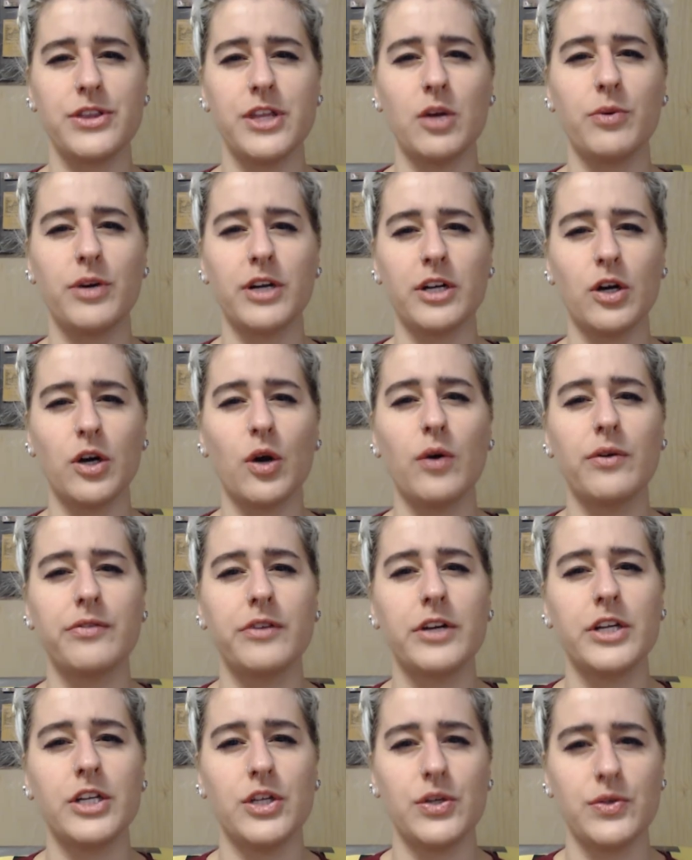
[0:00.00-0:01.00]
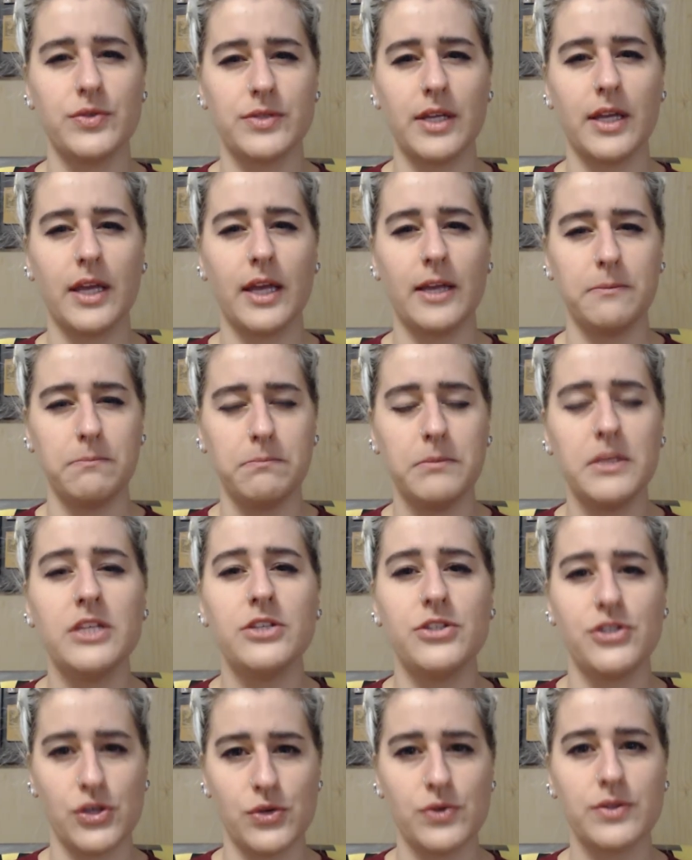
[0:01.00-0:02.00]
think we're overusing and
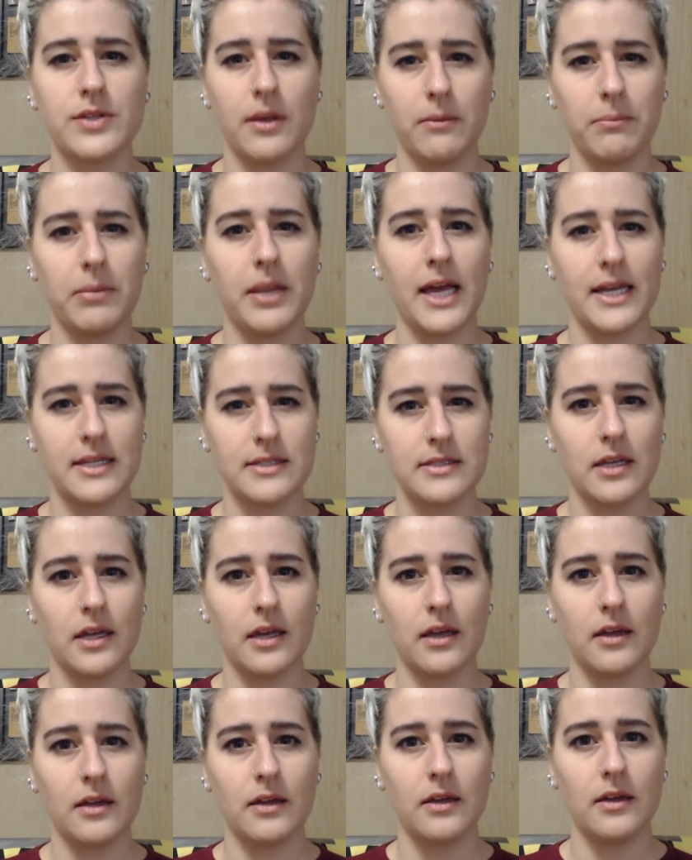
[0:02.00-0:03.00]
misusing plastic?